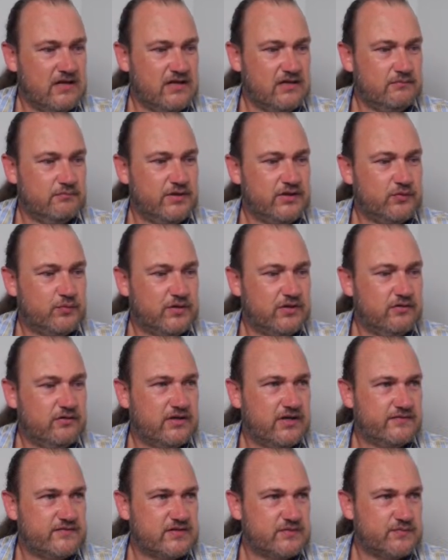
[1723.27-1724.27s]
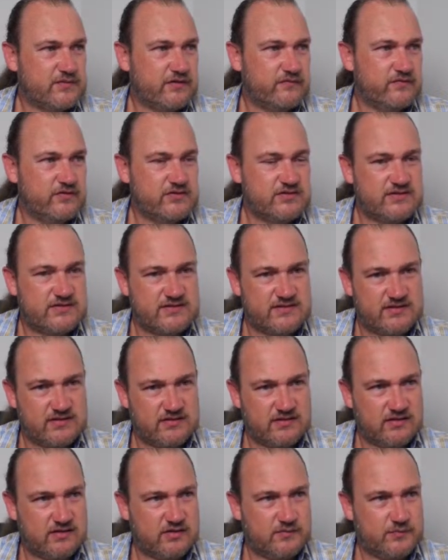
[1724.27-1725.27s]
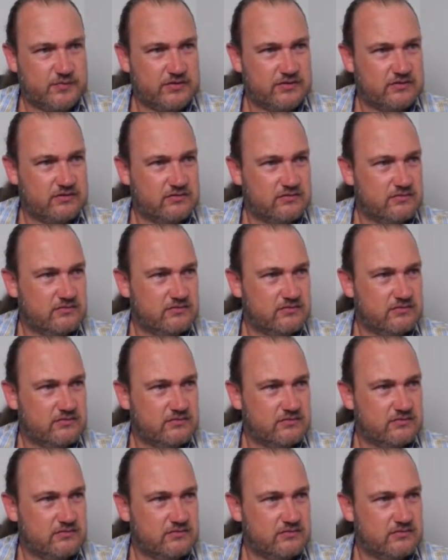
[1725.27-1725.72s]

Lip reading: But we do have some divergence setting up here.